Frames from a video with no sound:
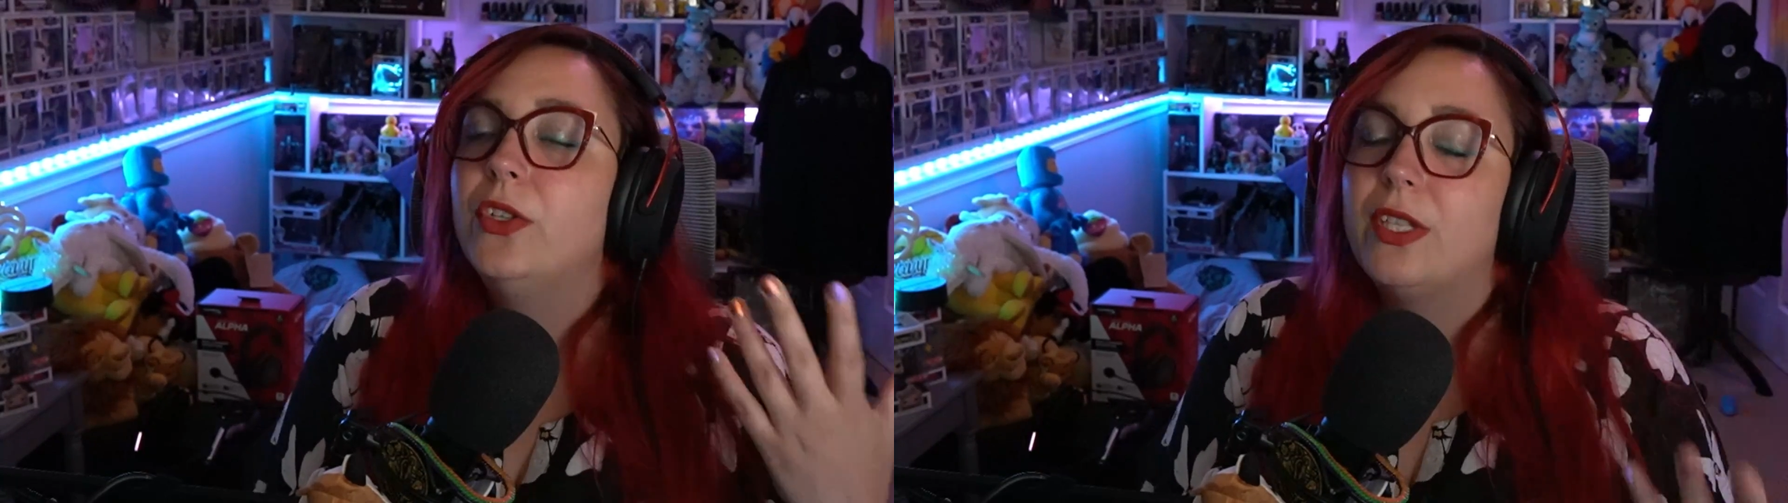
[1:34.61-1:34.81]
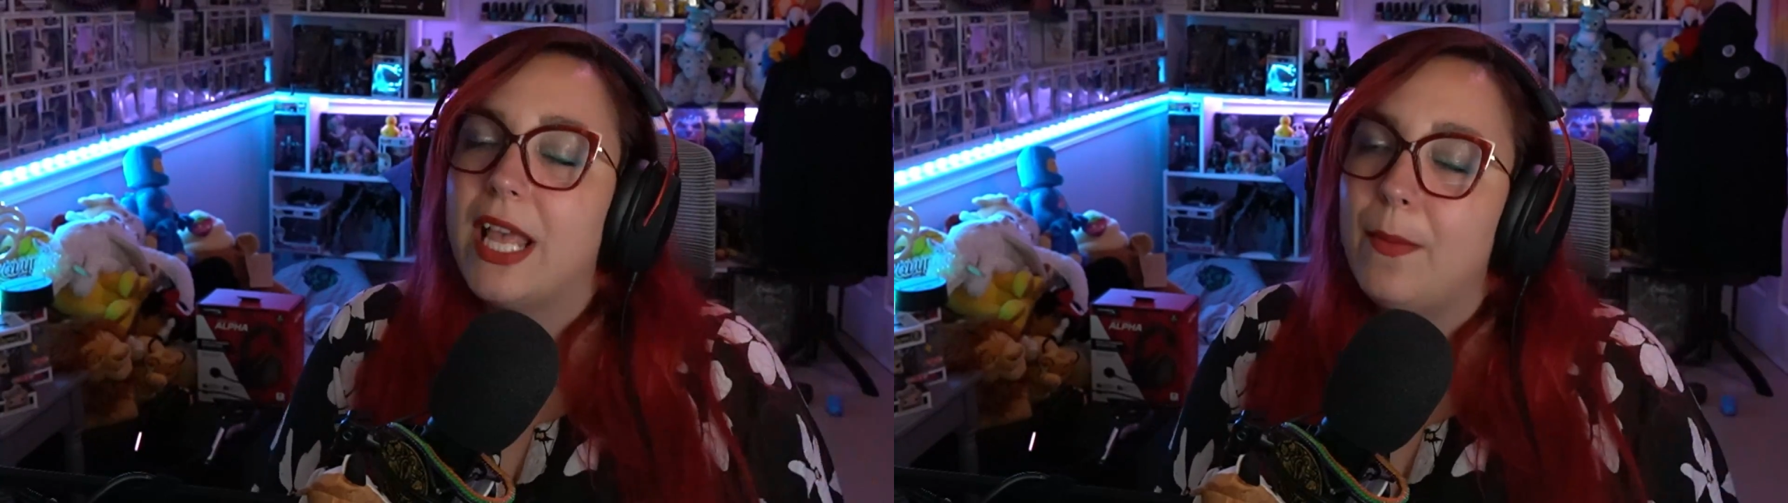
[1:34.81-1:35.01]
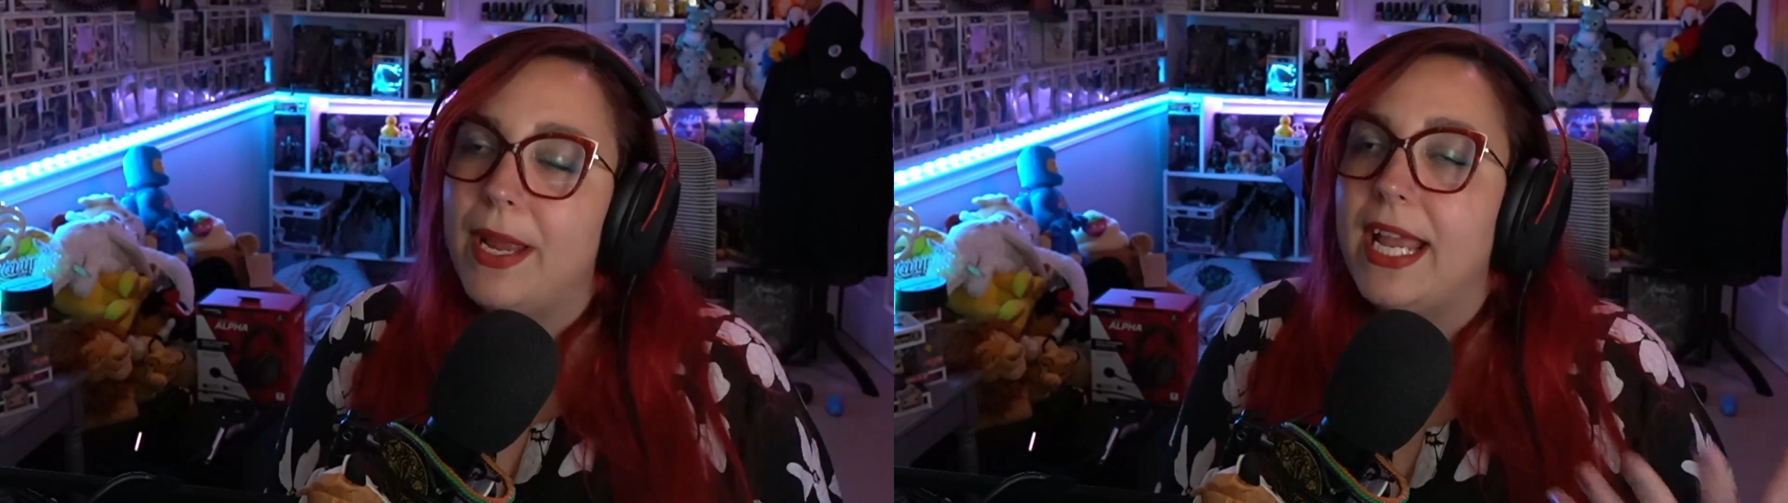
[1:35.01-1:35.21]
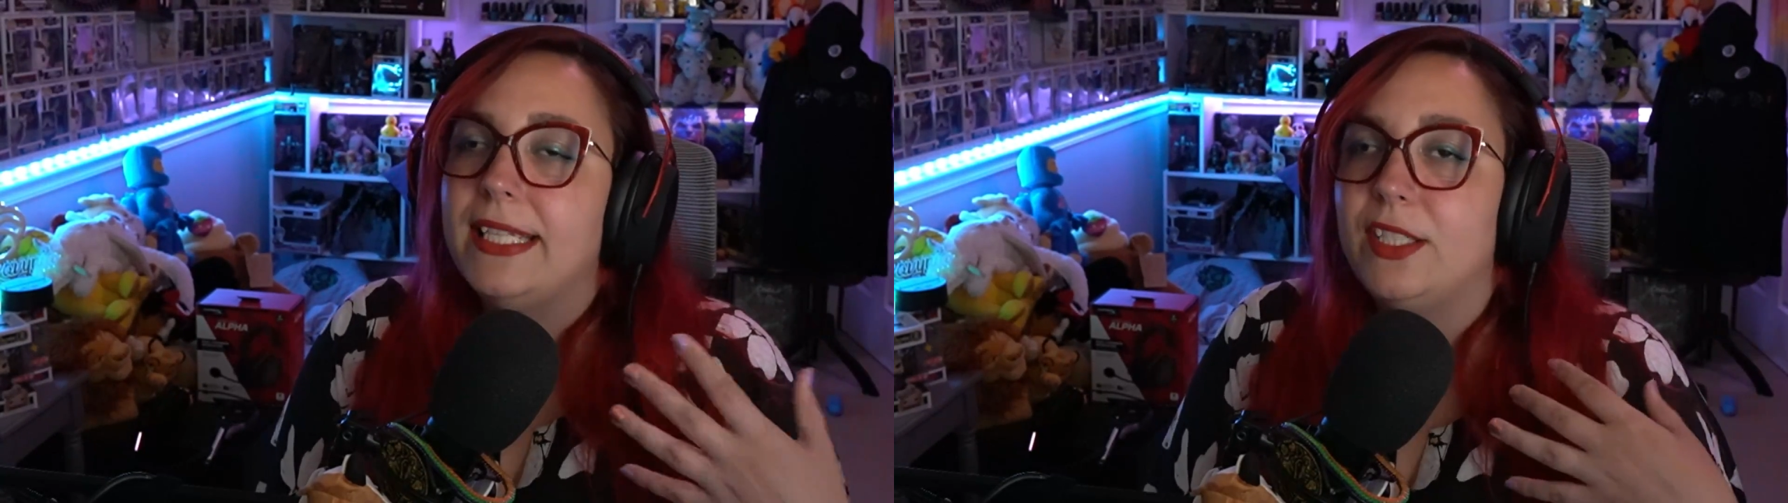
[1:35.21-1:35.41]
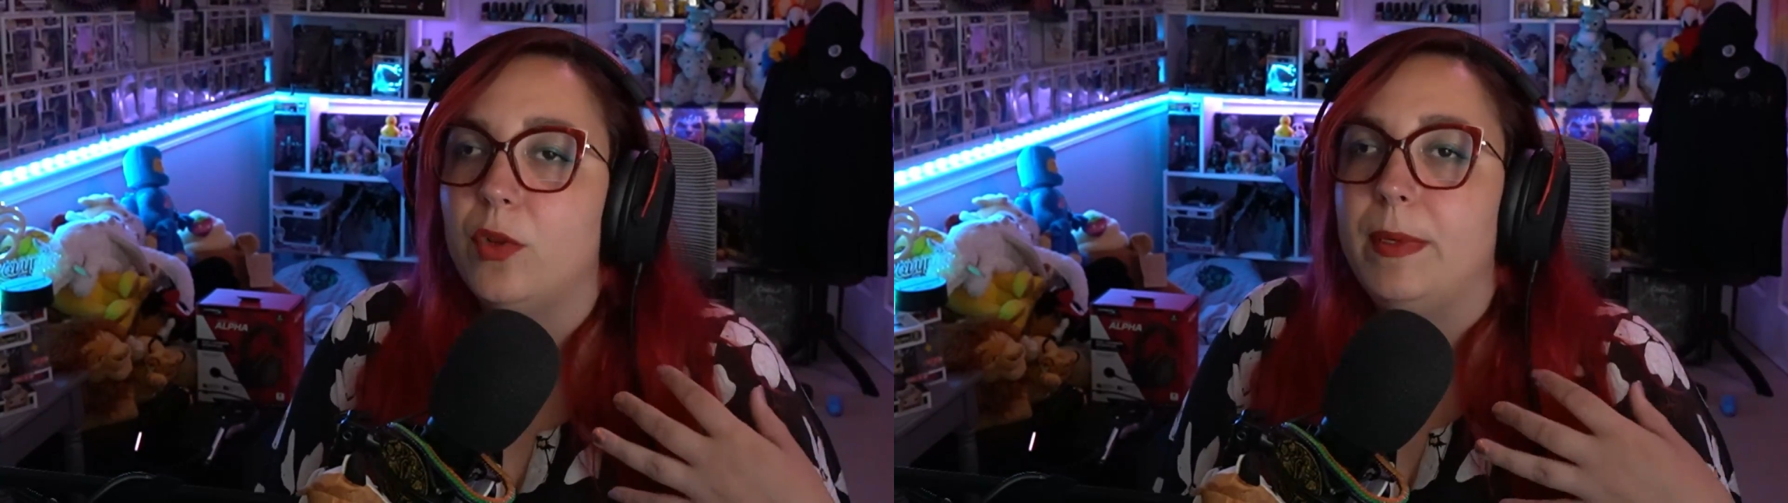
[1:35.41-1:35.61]
So that way
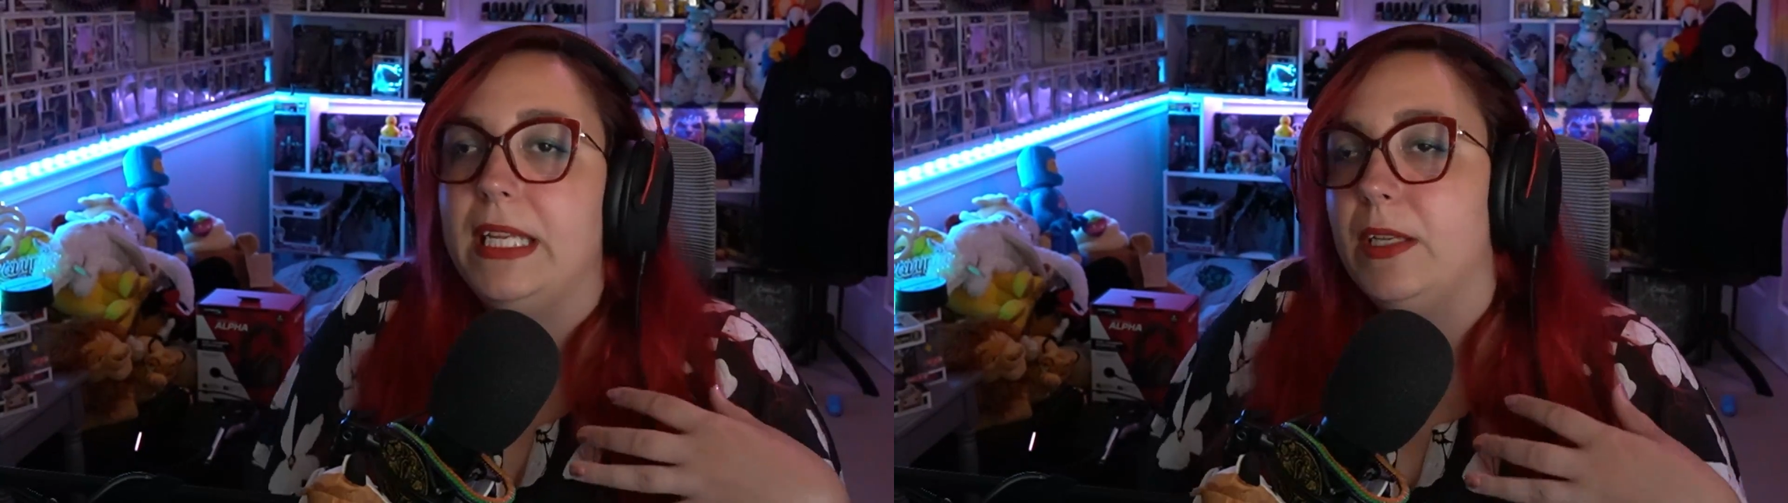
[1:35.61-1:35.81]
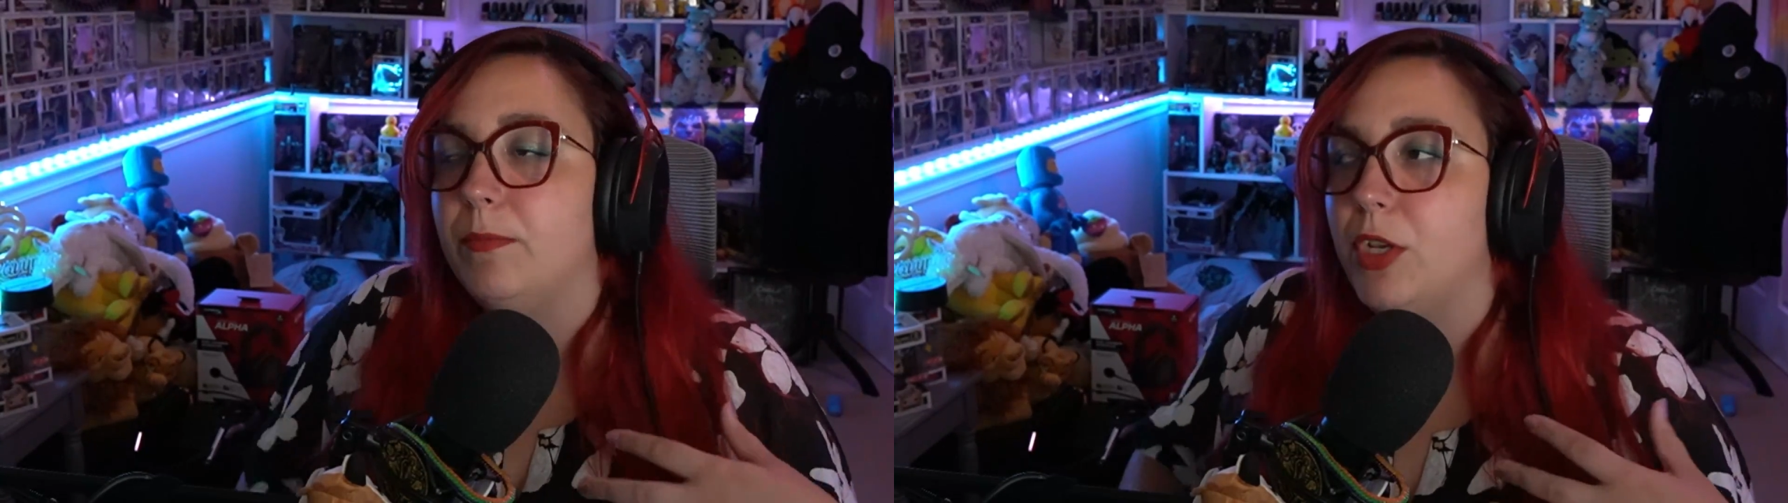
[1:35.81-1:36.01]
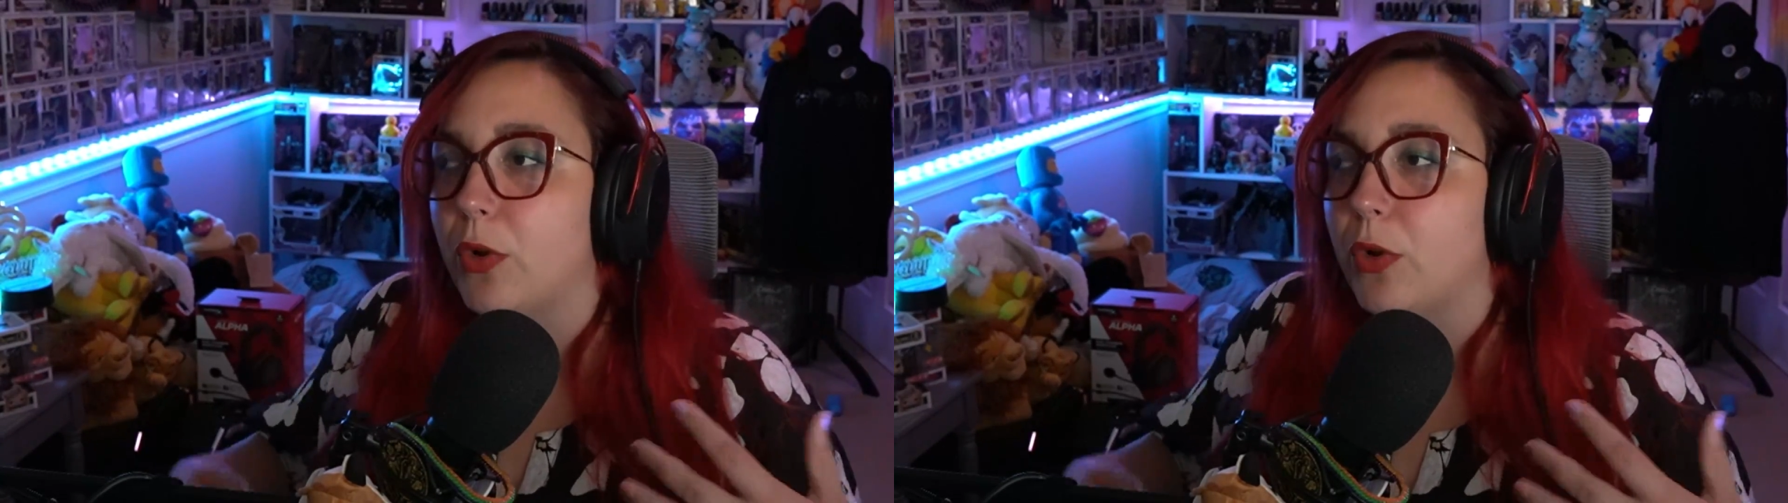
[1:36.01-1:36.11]
I'd still be,